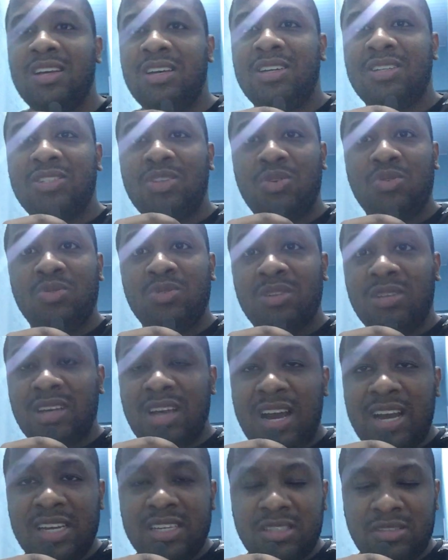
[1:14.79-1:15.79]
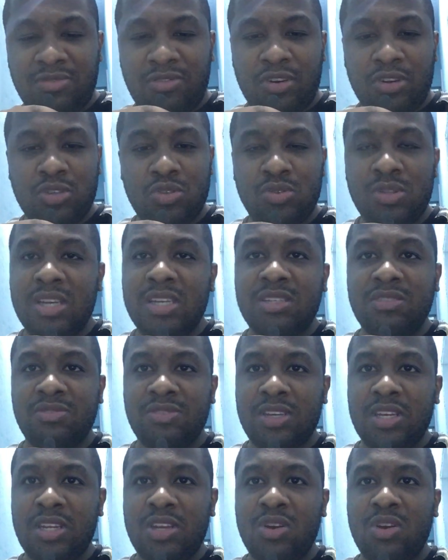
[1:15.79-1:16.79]
So guys, for today's
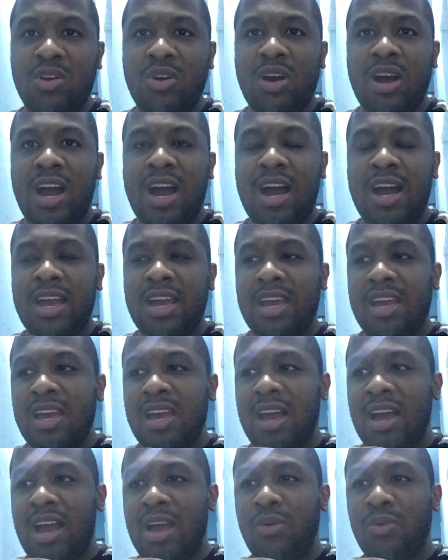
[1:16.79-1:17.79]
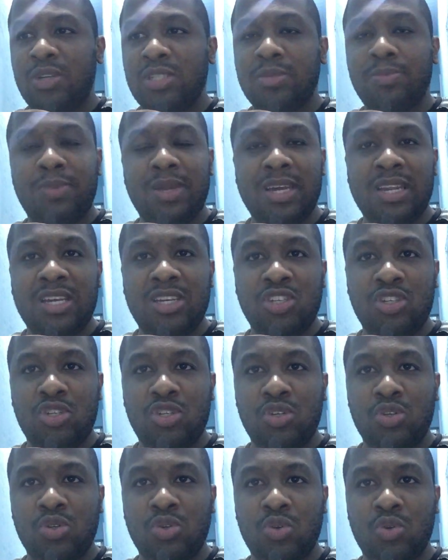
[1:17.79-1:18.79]
video, I was planning
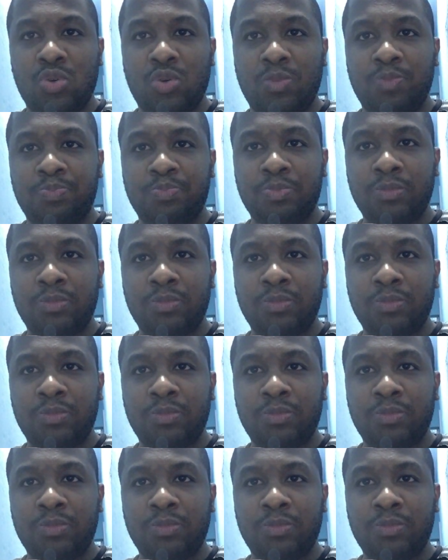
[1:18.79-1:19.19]
to